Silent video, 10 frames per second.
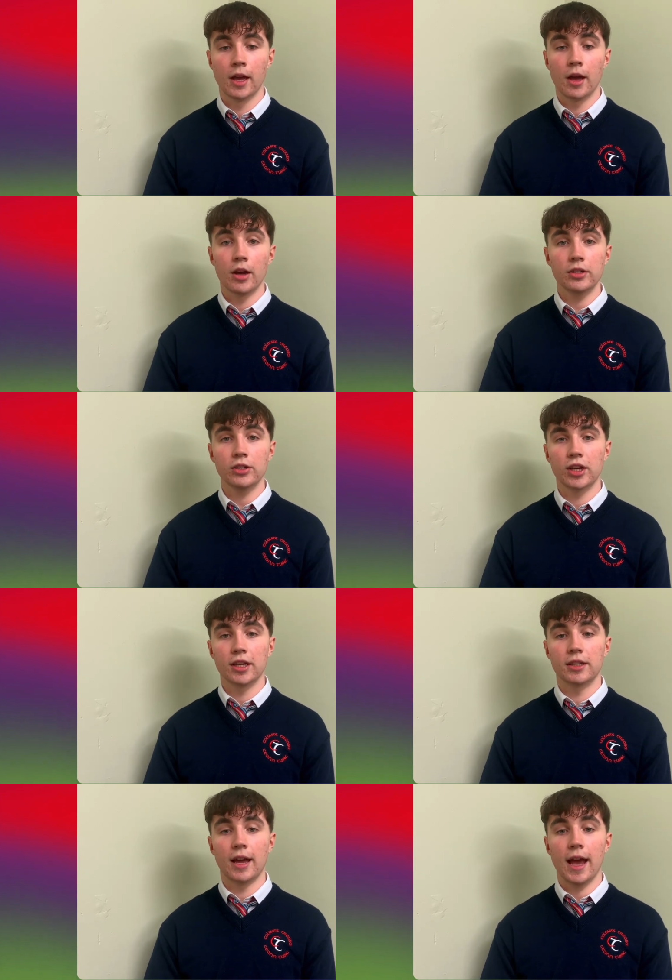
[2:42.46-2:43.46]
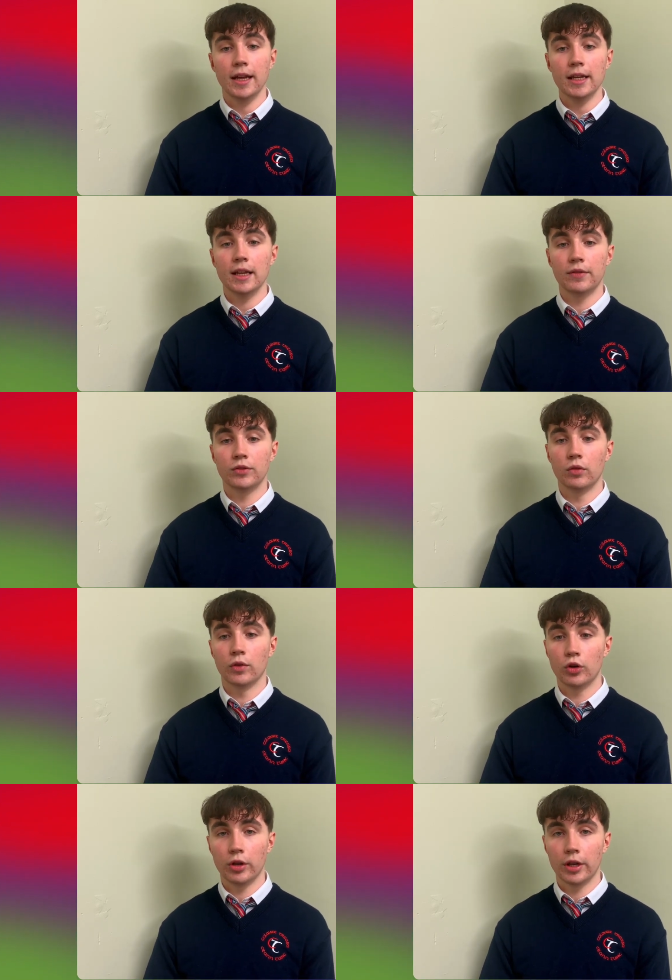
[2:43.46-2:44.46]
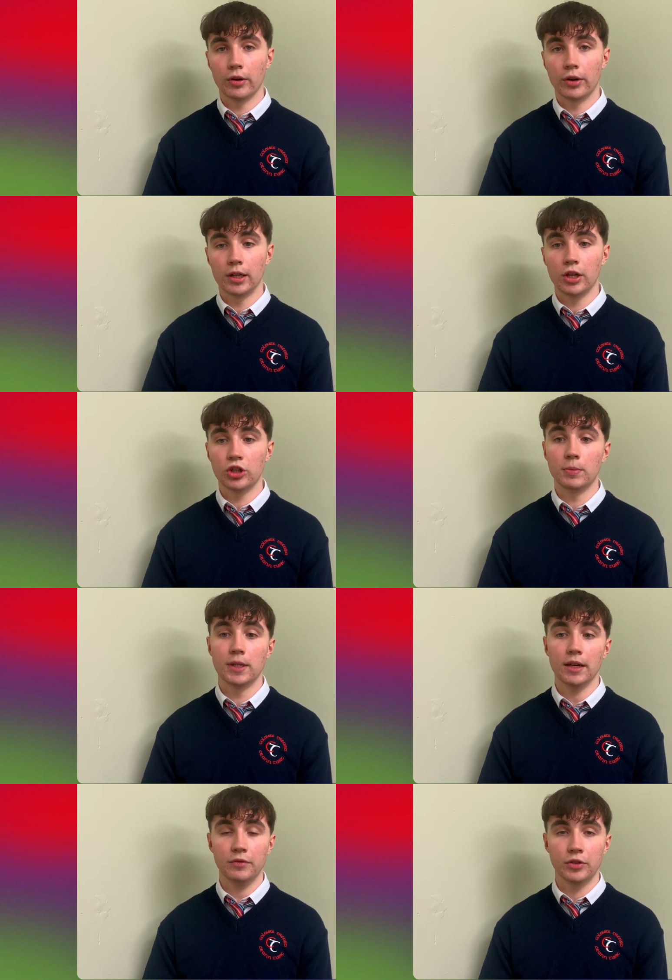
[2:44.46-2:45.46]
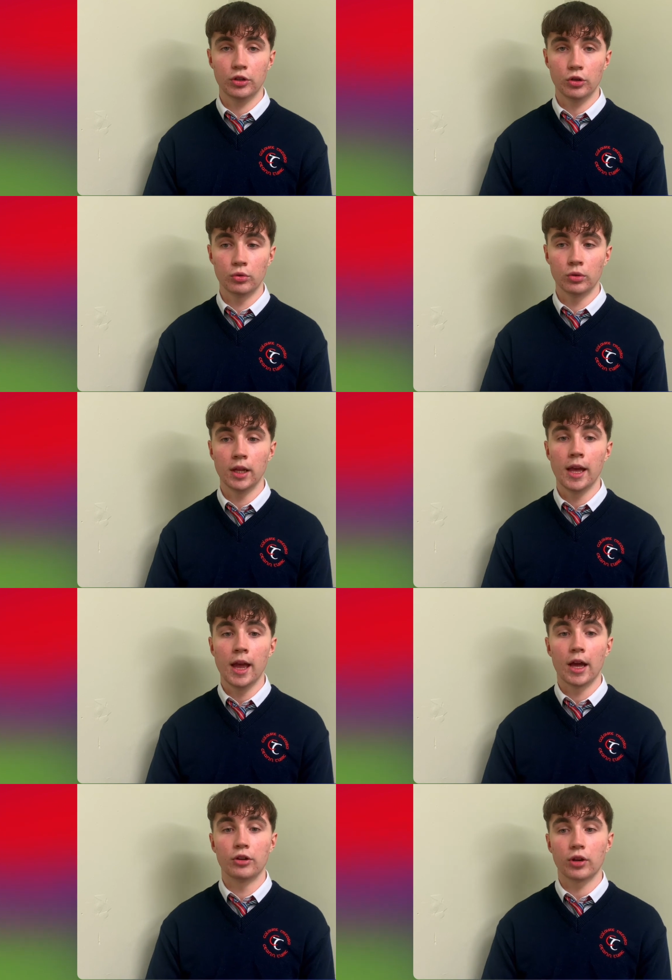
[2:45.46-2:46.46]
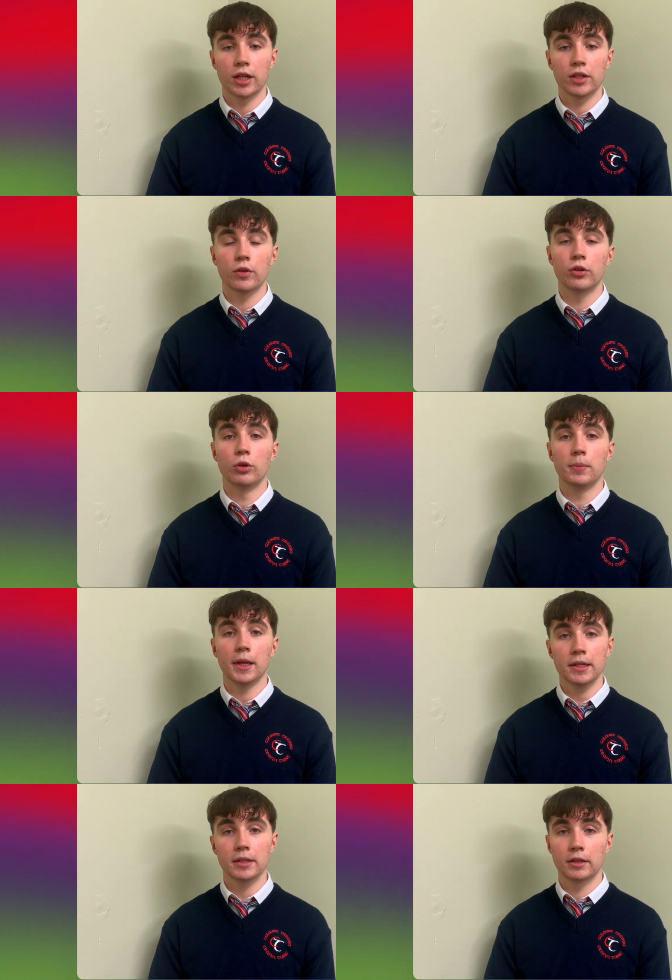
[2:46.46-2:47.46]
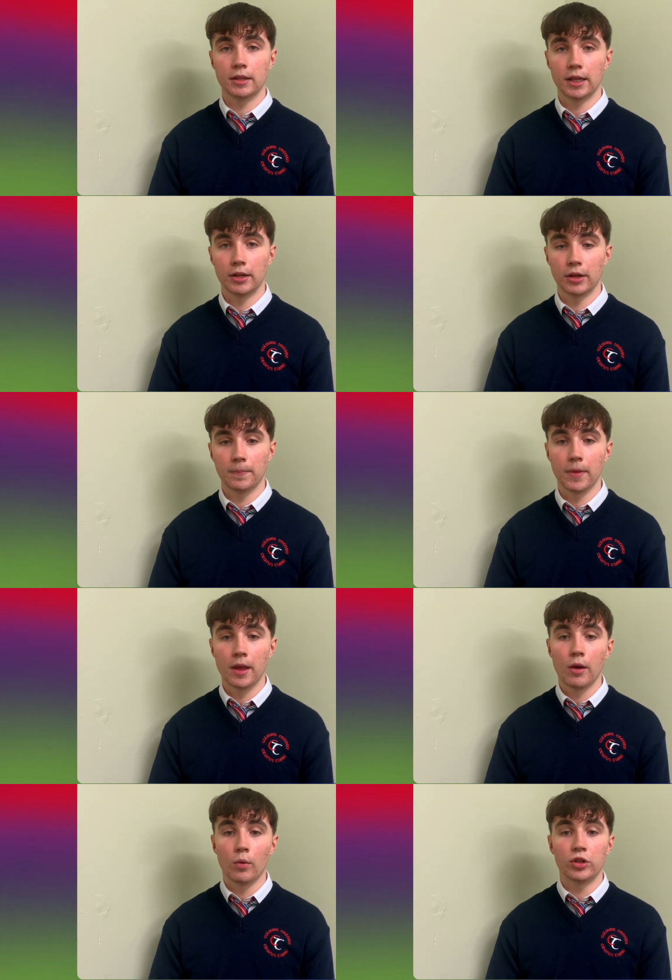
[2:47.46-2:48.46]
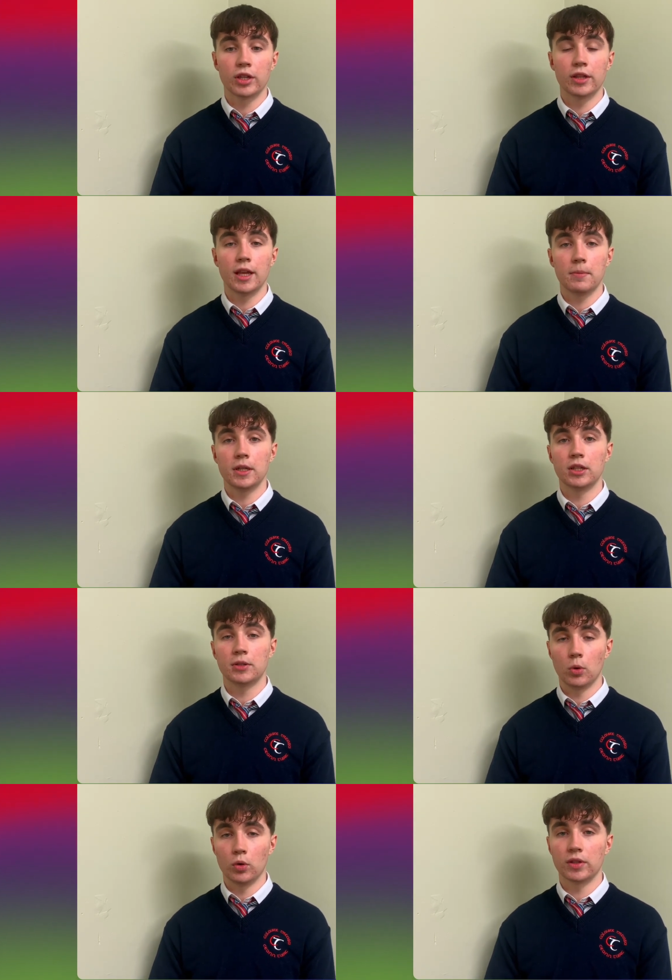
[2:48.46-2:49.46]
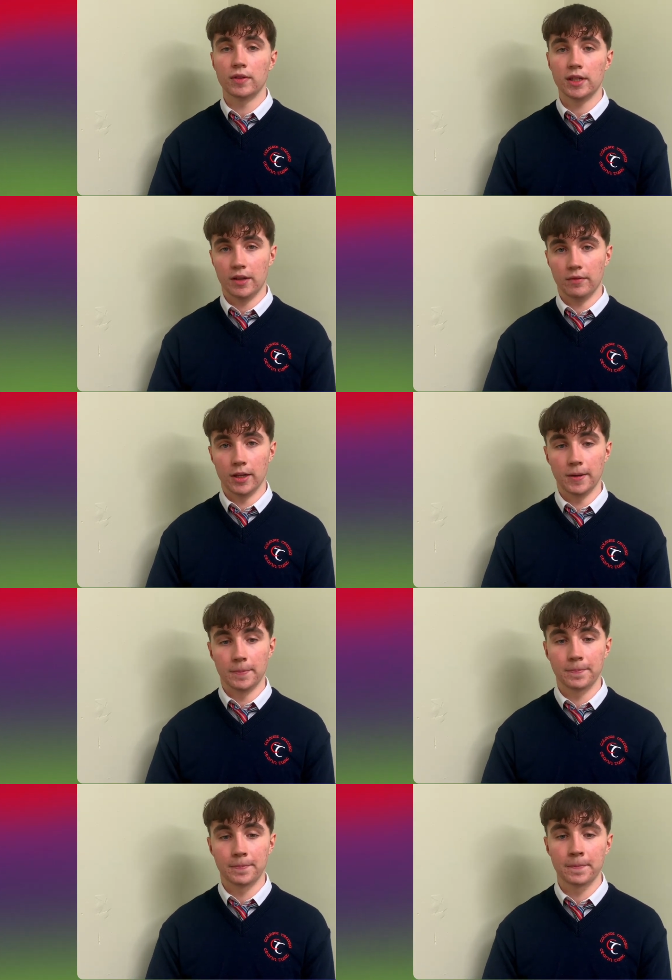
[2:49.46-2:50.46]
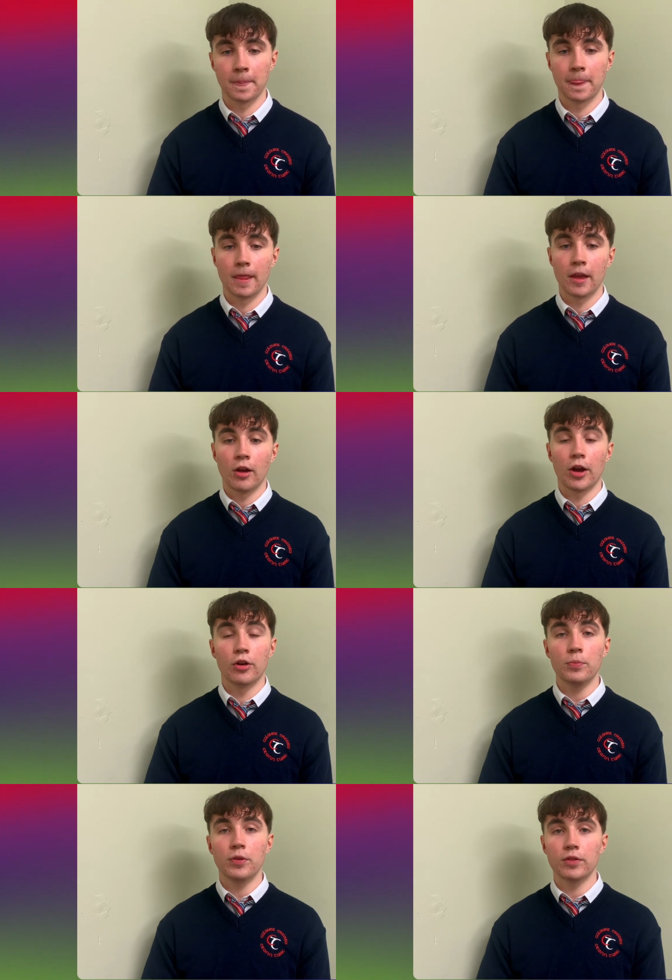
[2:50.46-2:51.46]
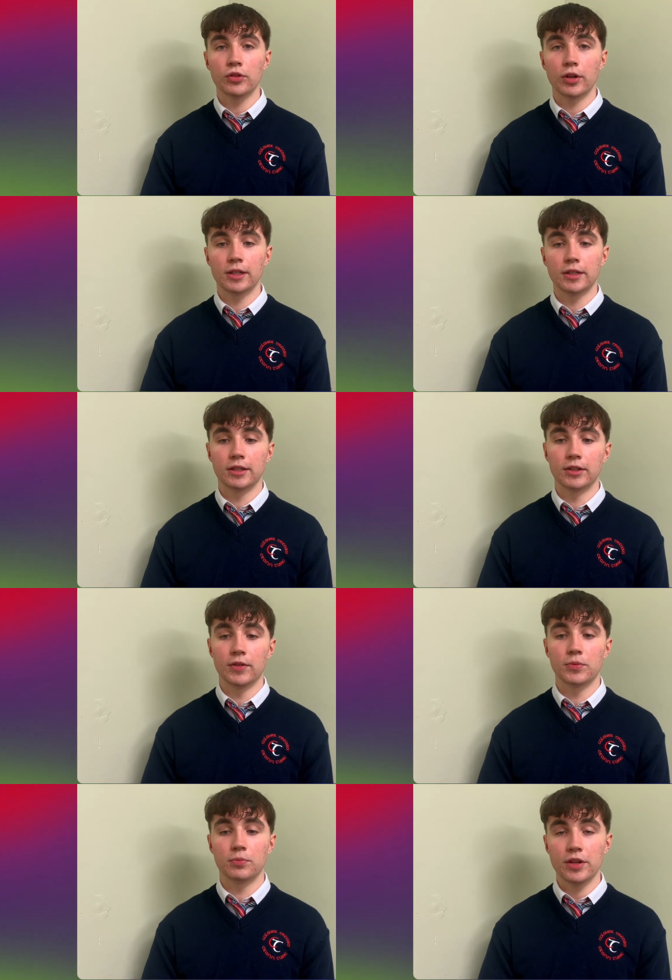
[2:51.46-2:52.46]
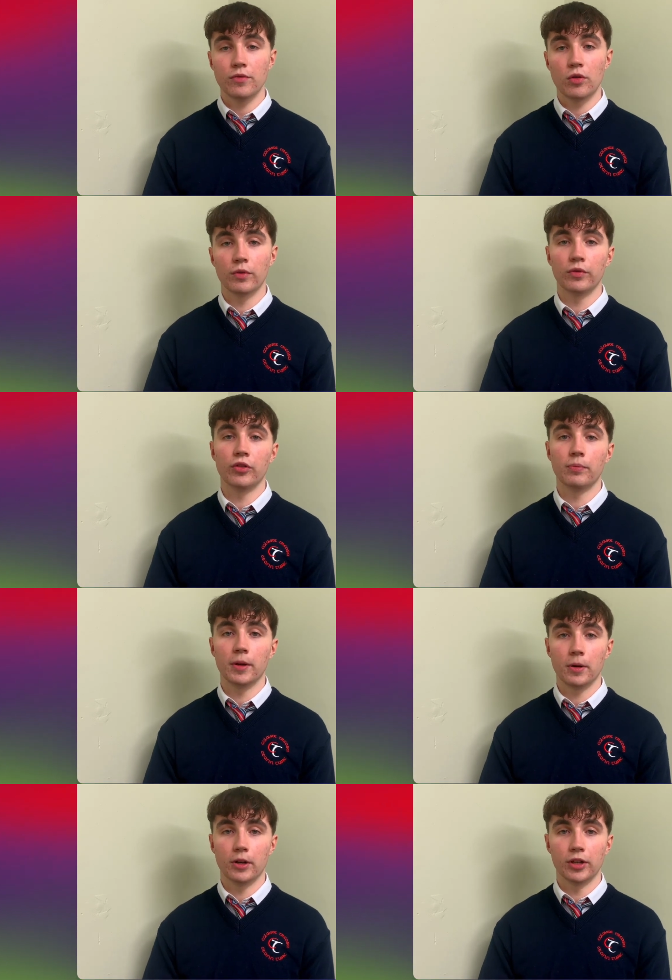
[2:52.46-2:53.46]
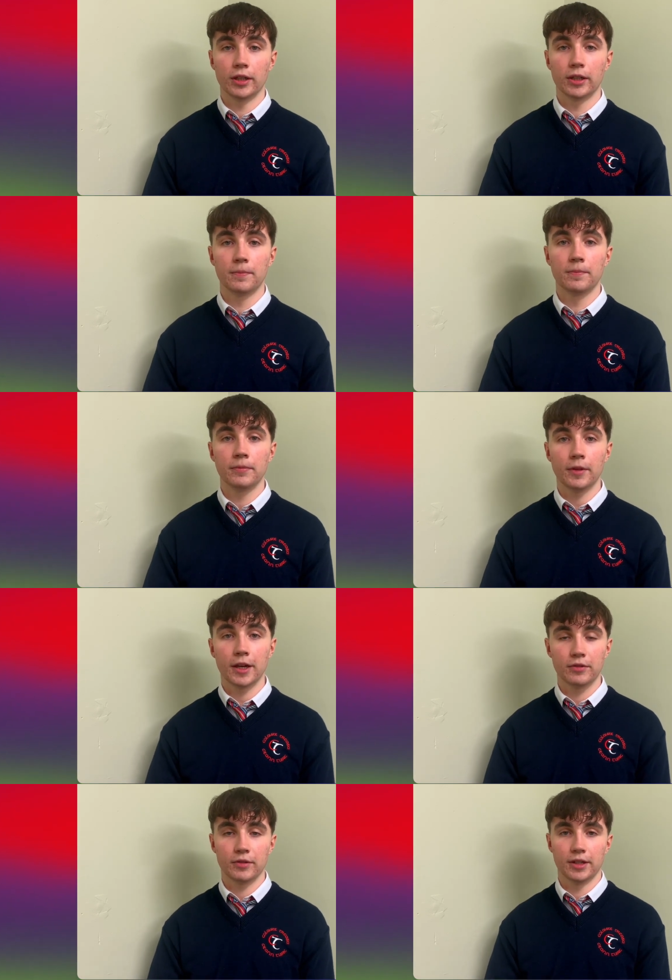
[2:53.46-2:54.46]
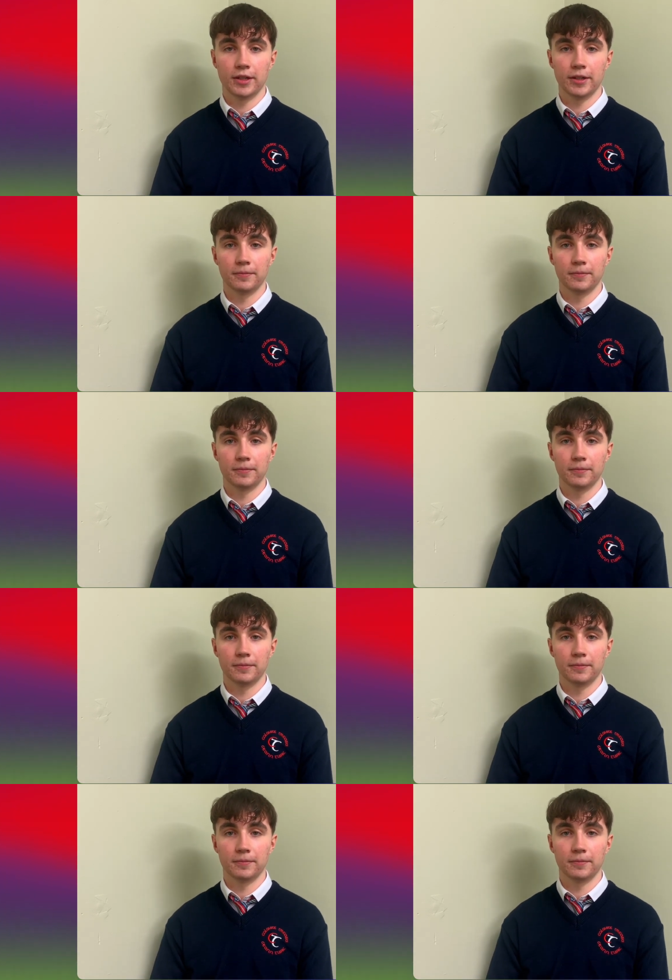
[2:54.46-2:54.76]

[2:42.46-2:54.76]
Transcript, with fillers: I suggest that any leftover cooking oil should be left to cool and transferred to a plastic container which can then be disposed of safely. I hope you've enjoyed listening to this brief overview of my project. Thanks for listening.